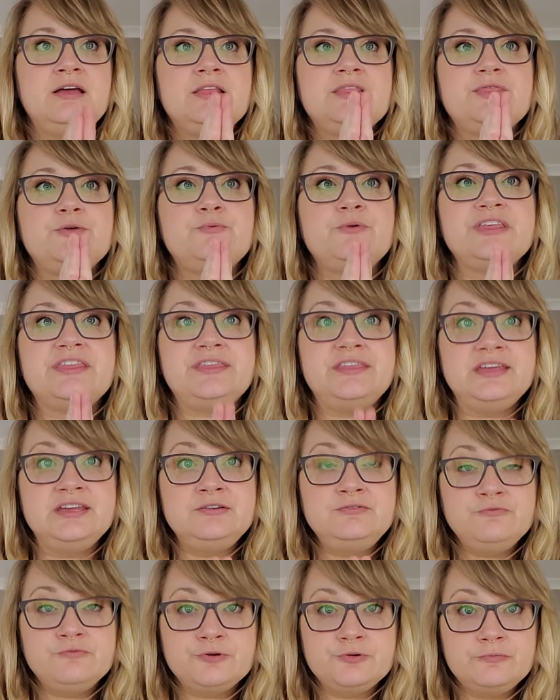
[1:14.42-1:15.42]
The
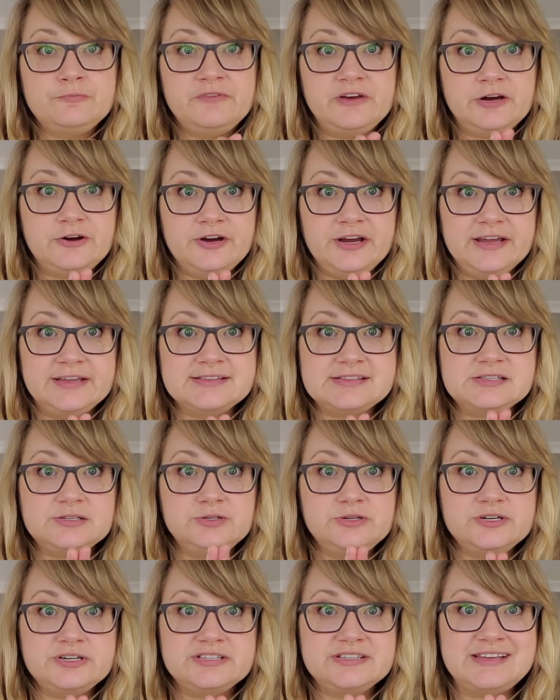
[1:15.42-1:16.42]
within group variance
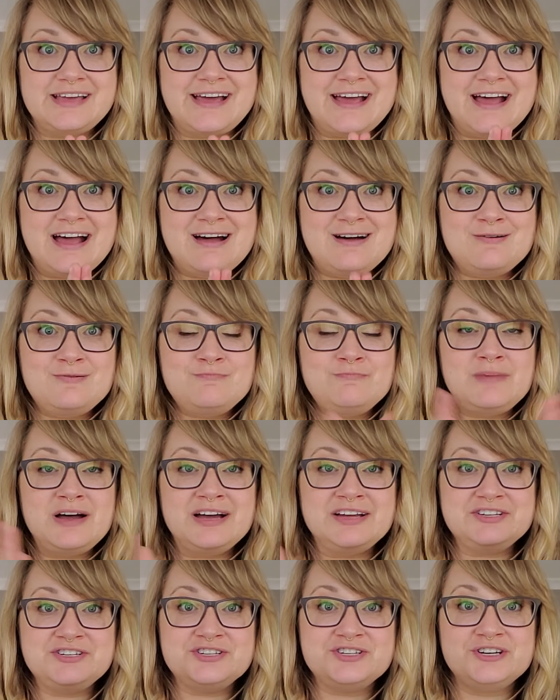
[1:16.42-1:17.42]
looks at how
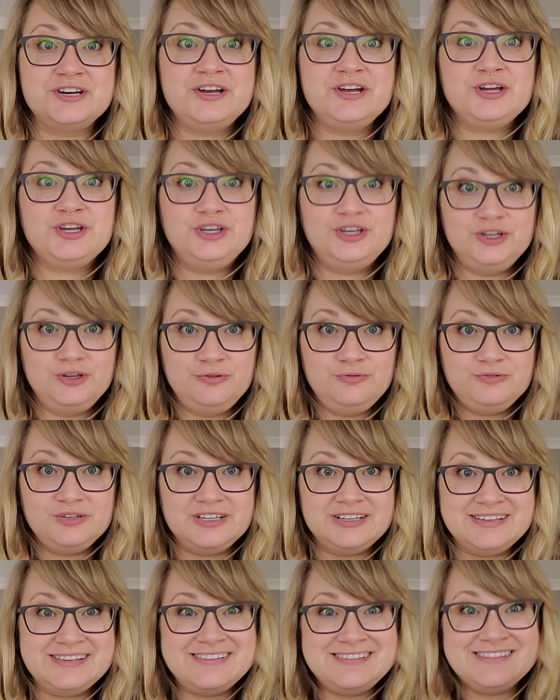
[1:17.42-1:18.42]
much
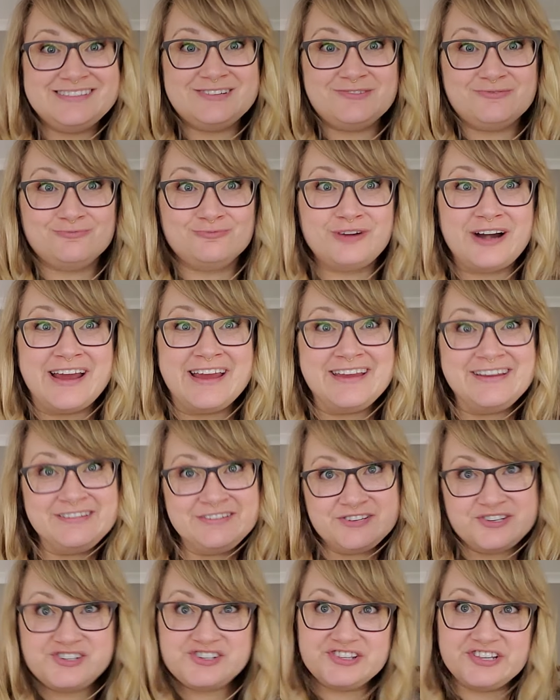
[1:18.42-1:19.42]
cuteness
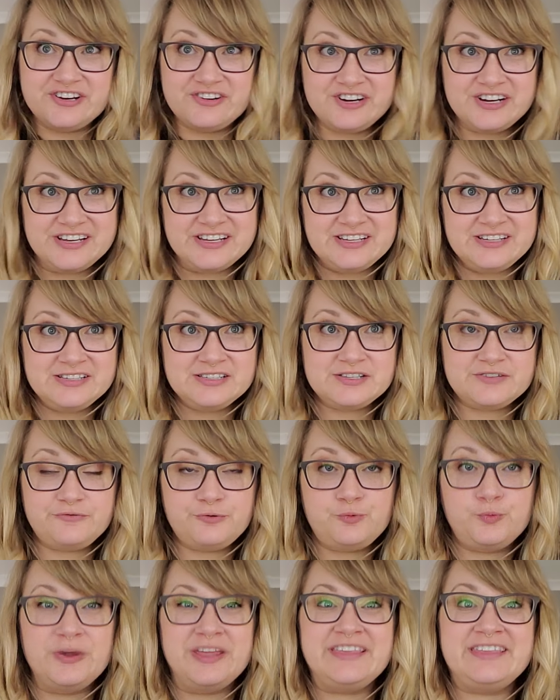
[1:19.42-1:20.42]
range there is
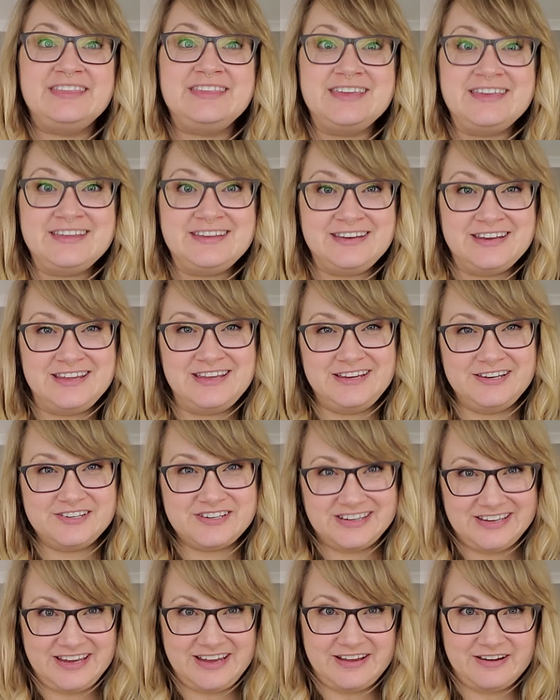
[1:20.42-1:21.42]
within
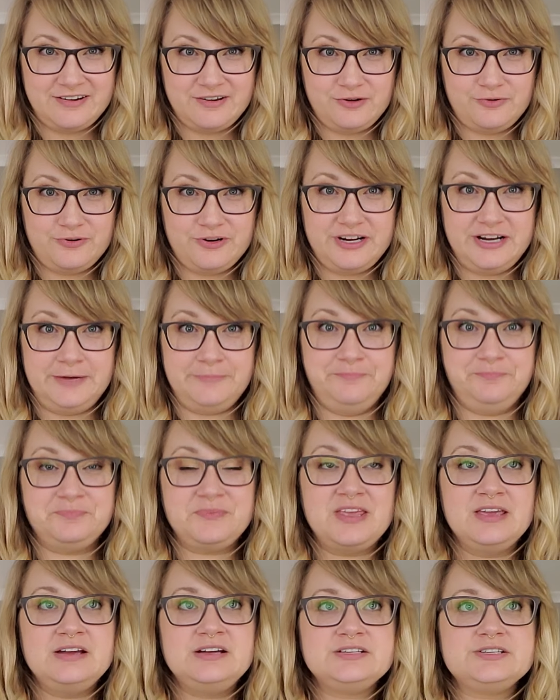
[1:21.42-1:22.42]
each category.
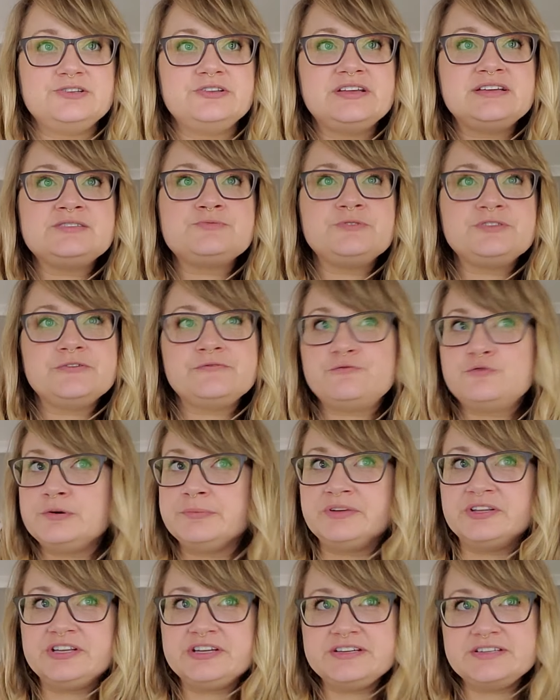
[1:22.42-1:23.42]
So that's what the
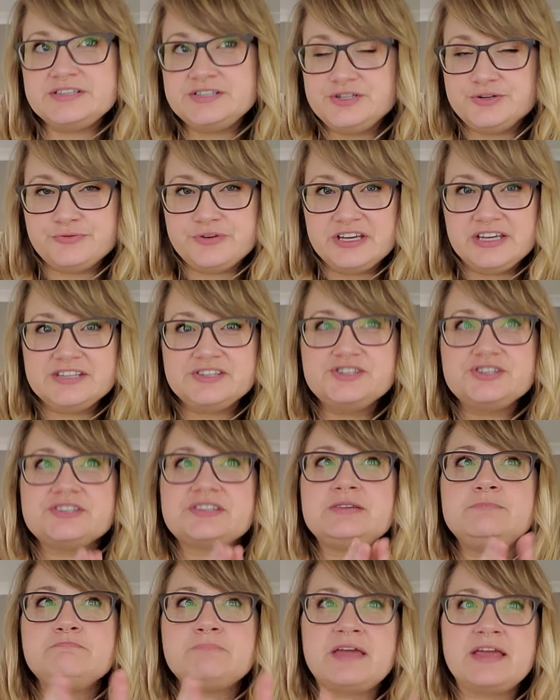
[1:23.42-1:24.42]
formula is doing. It's just
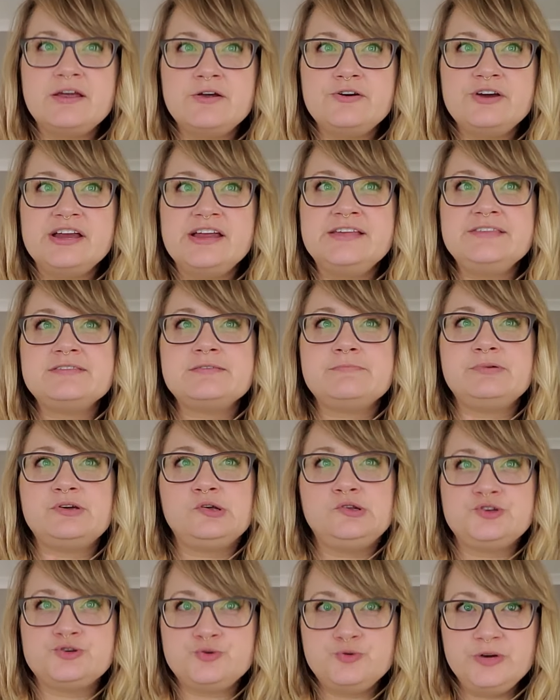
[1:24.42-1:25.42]
comparing the
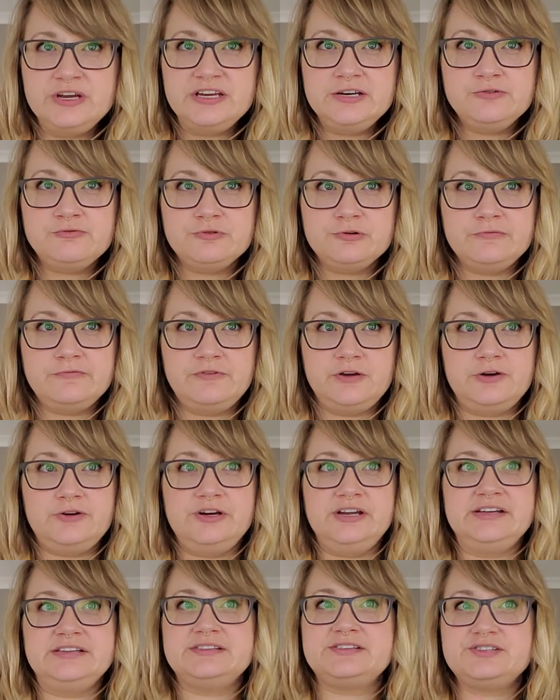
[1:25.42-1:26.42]
between group
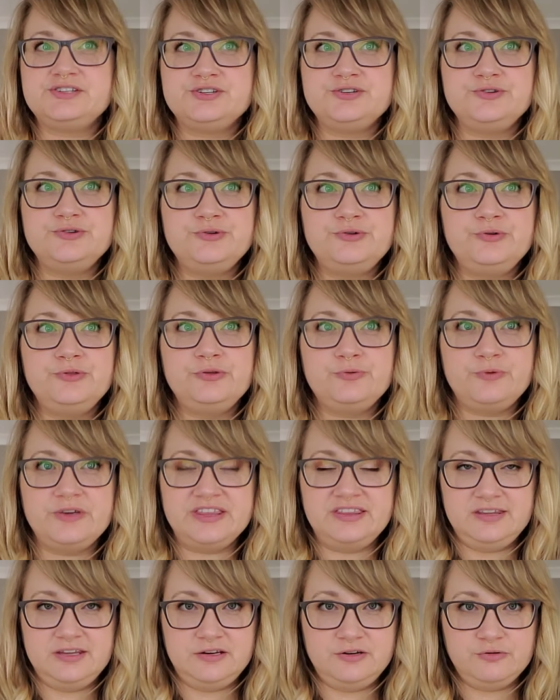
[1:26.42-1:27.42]
variance to the
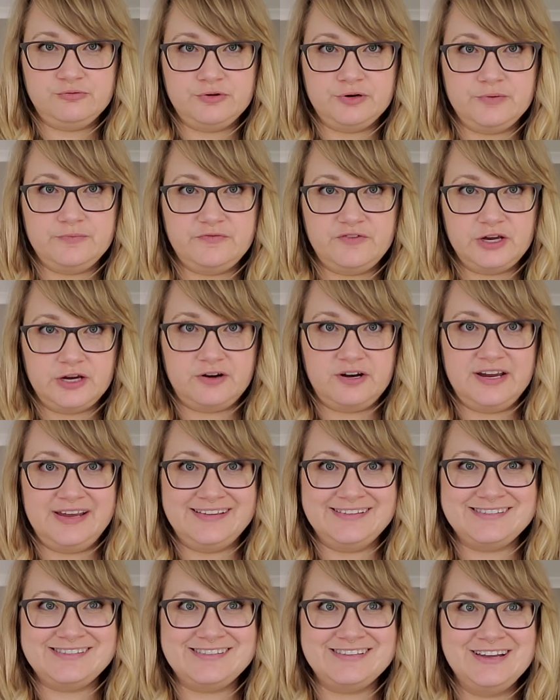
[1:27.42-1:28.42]
within group
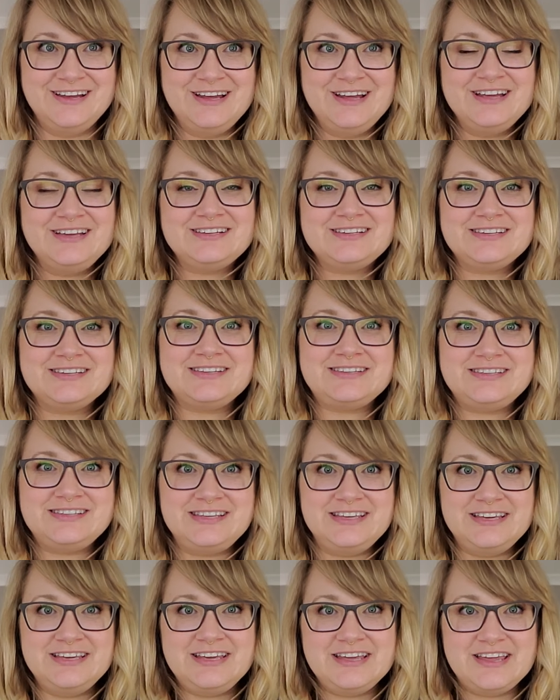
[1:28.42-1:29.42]
variance to
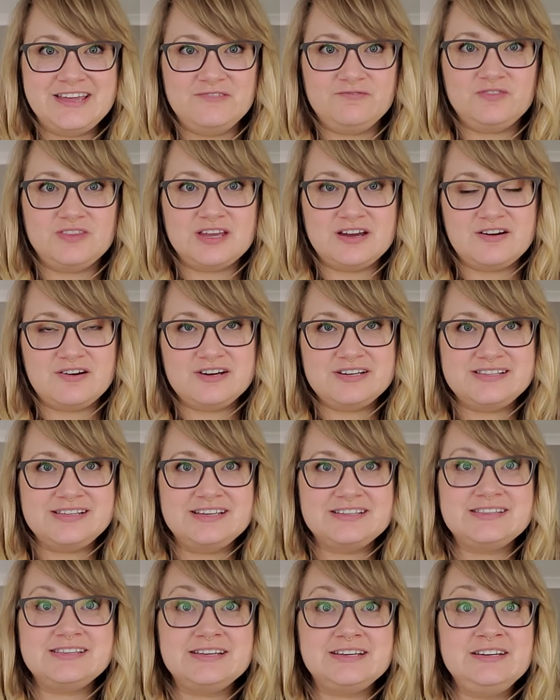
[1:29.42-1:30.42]
see if there is a
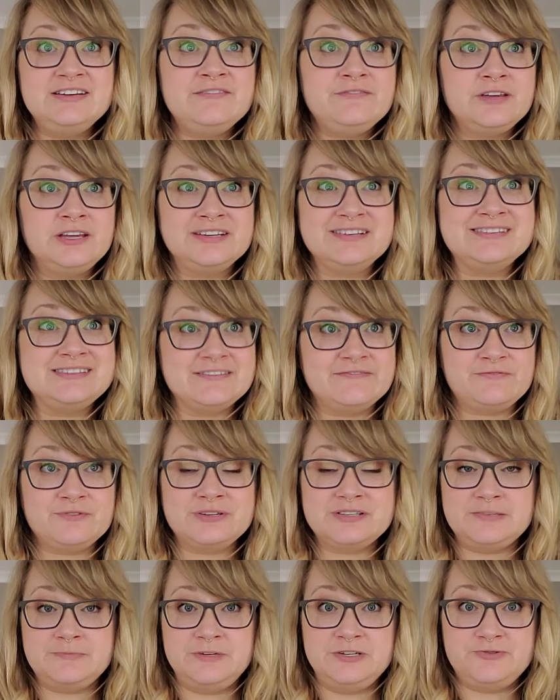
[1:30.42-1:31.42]
significant
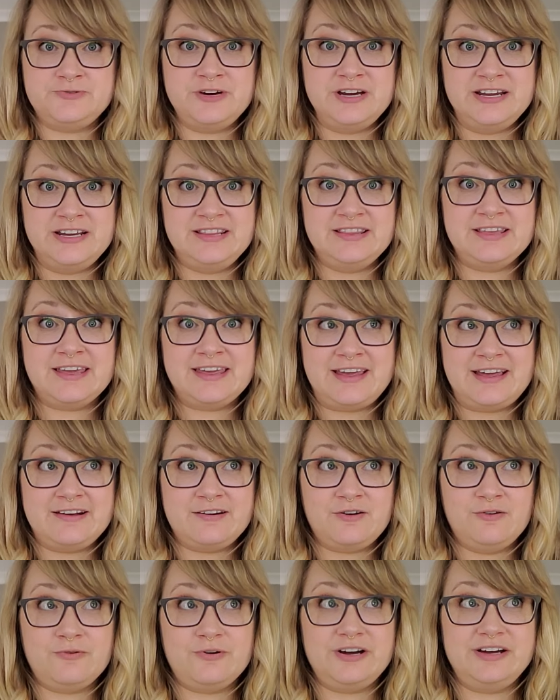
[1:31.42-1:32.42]
difference between the
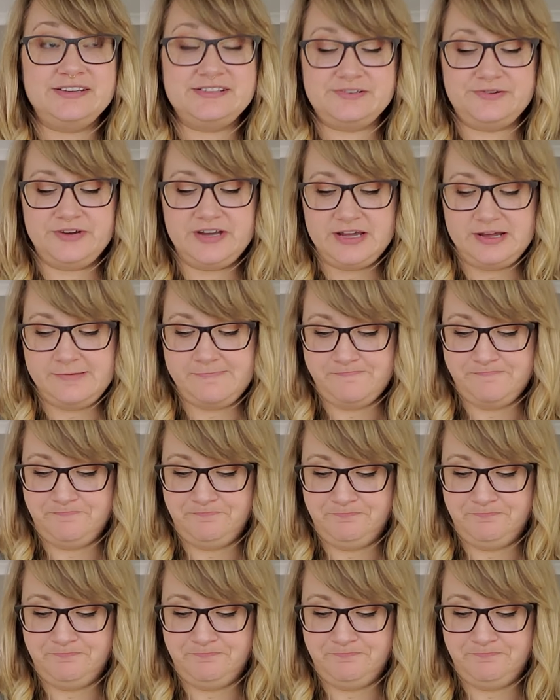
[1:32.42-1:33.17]
categories, okay?